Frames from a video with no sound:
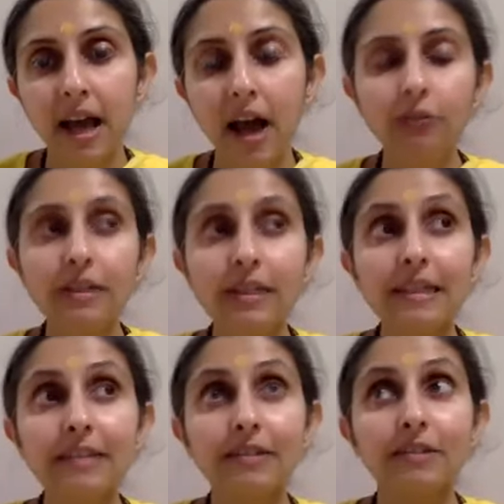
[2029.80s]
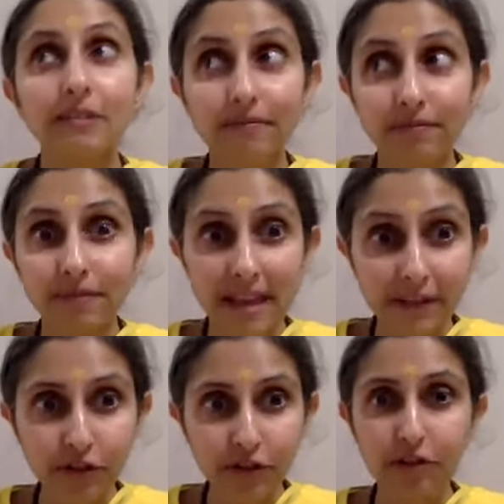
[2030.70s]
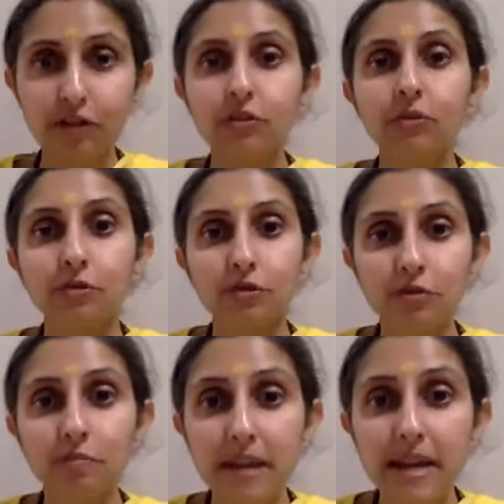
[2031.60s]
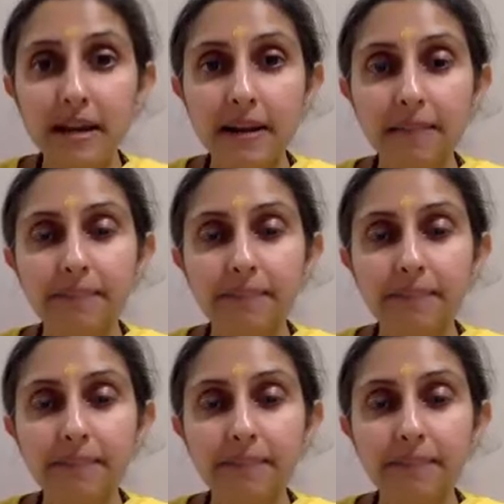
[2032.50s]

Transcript: How did it enter, so to speak?